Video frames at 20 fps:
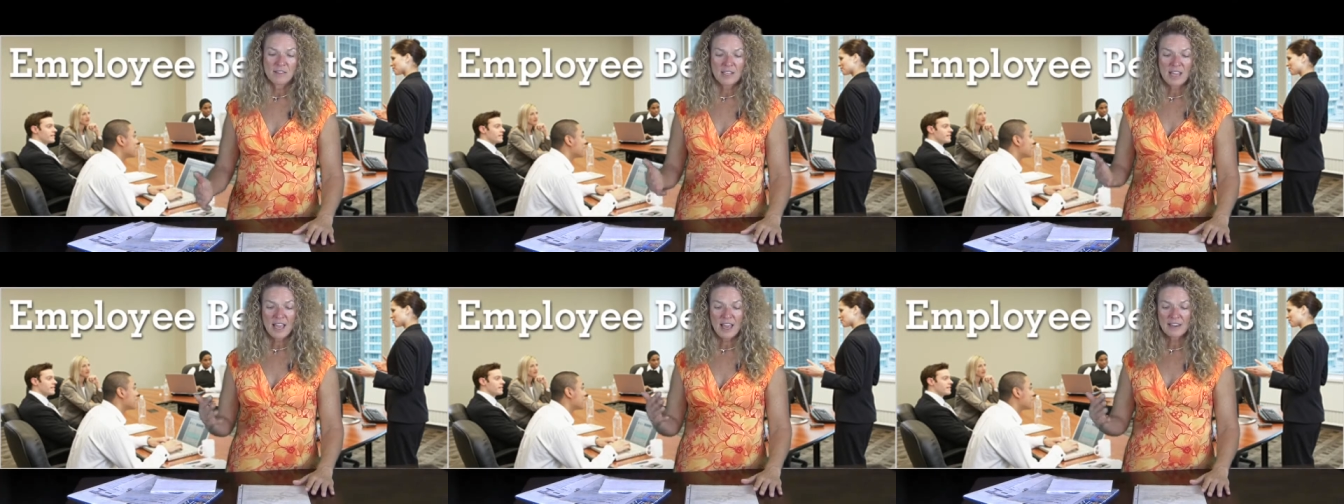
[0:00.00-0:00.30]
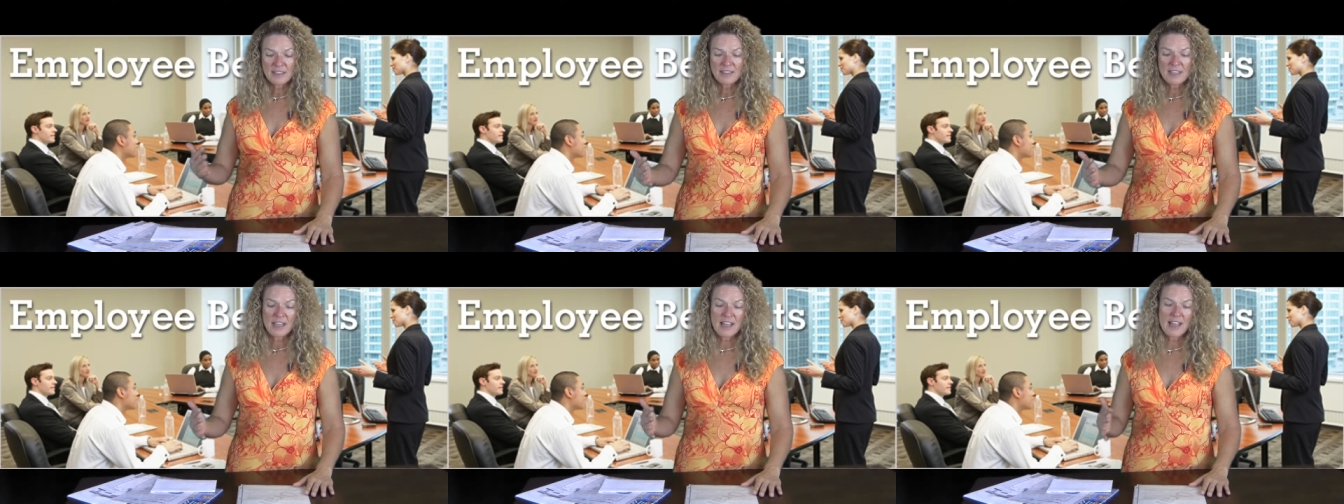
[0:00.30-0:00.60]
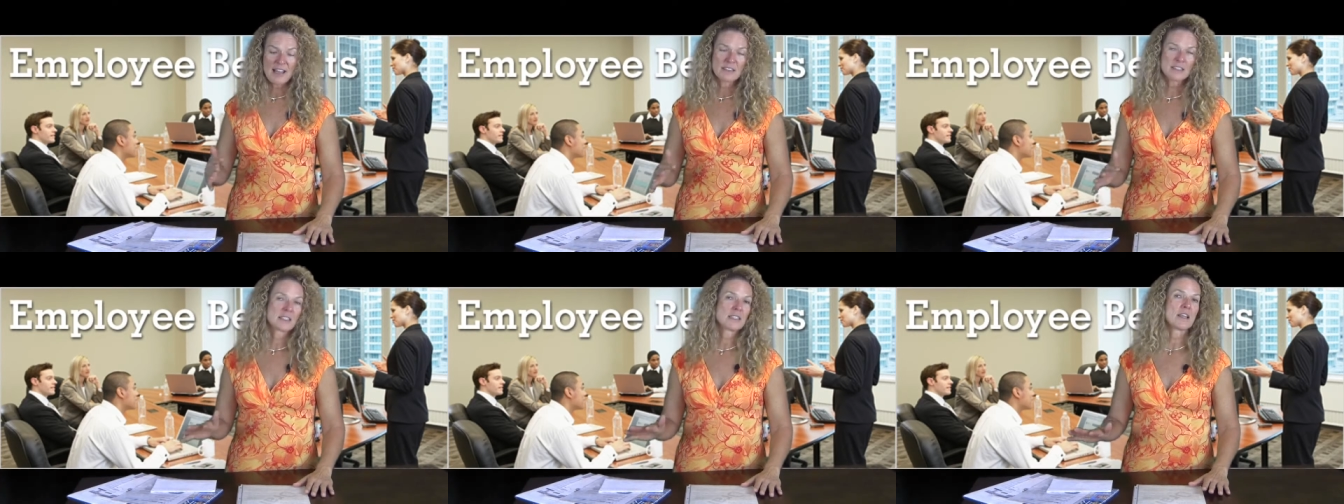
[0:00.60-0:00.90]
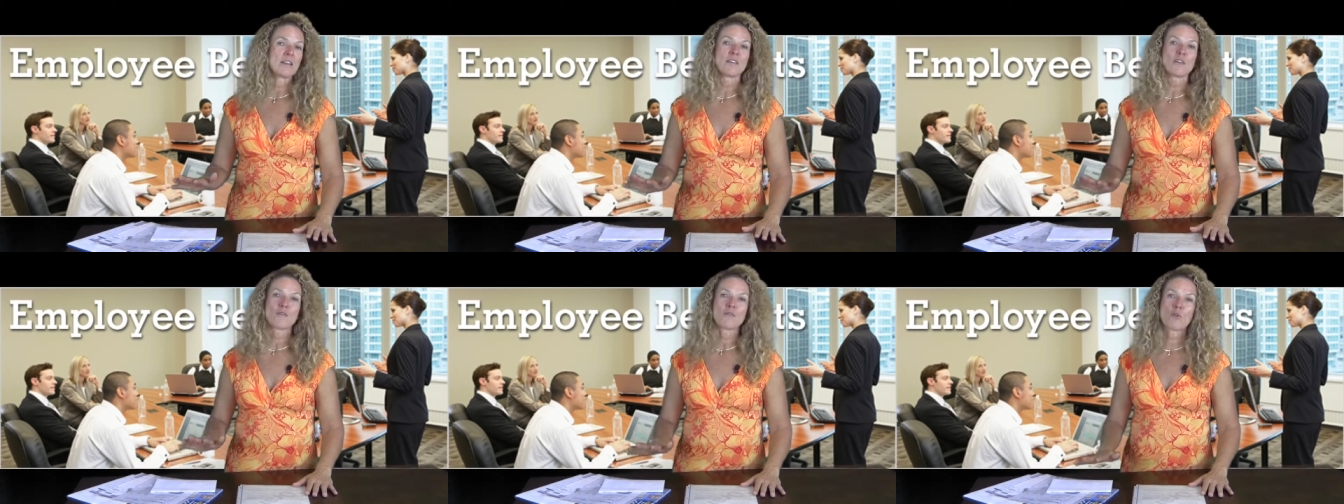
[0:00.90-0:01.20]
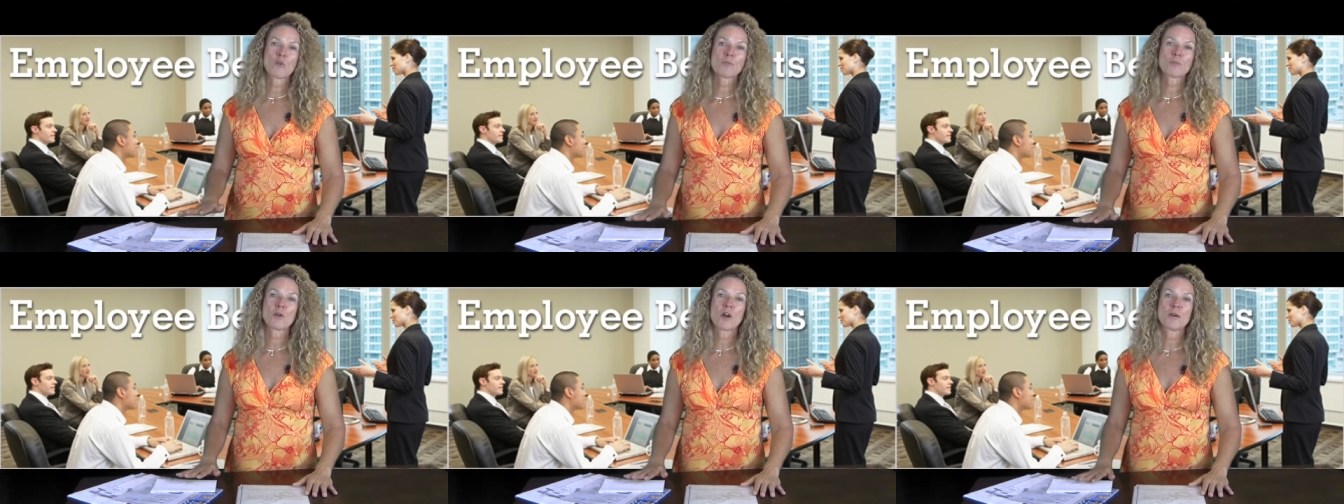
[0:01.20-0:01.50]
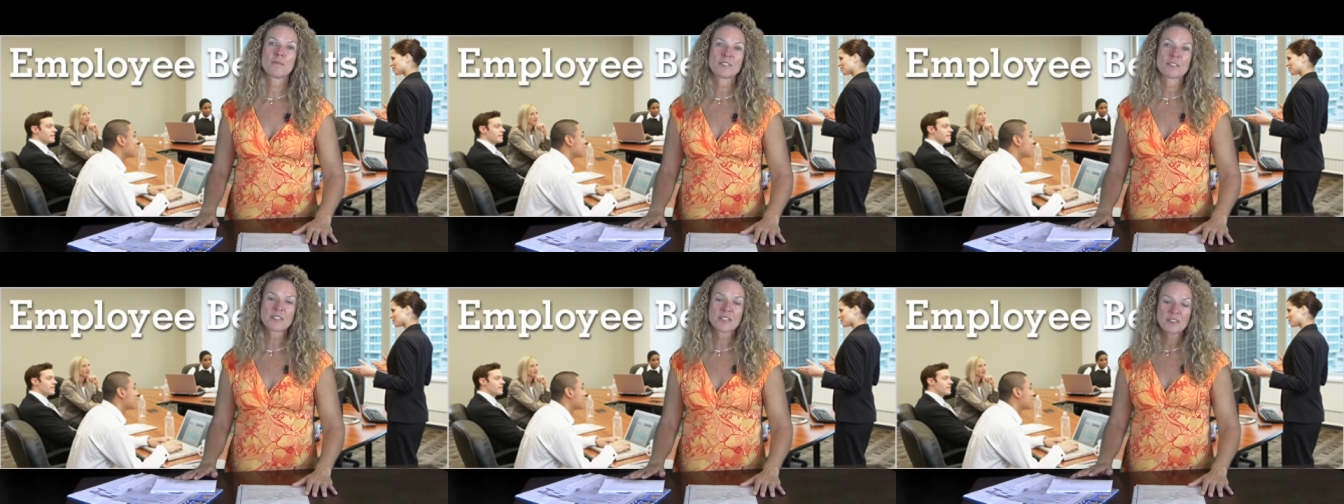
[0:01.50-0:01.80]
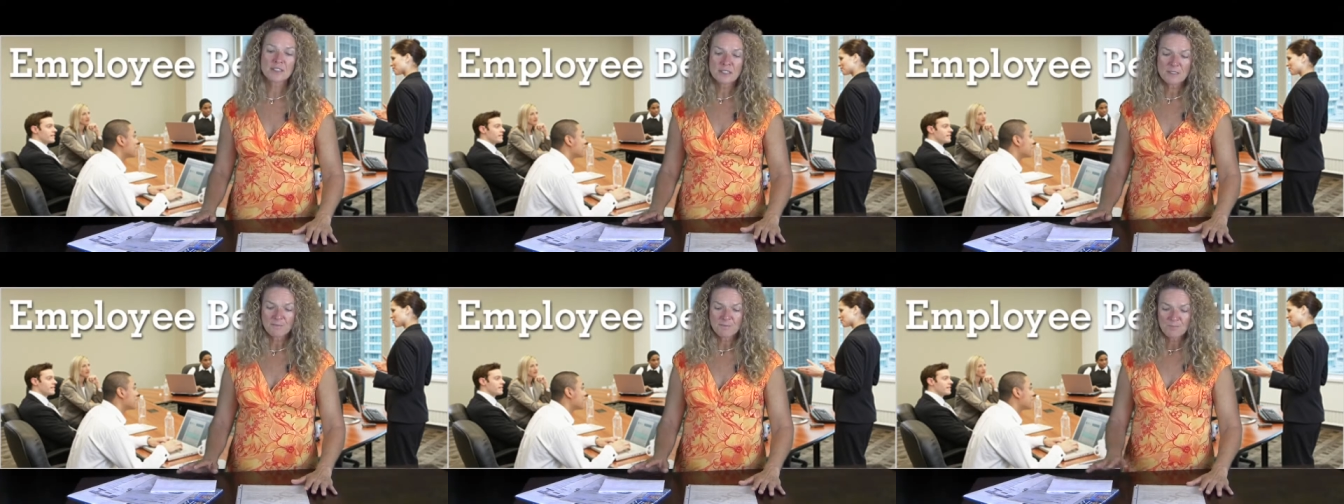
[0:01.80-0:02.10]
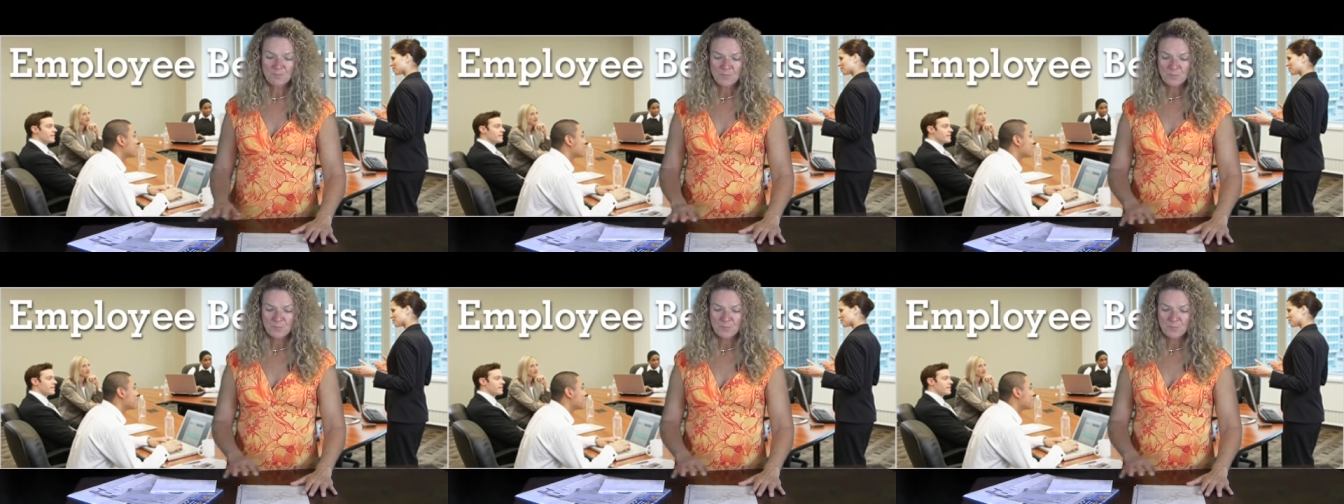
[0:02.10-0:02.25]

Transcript: Canada has their 4 provinces.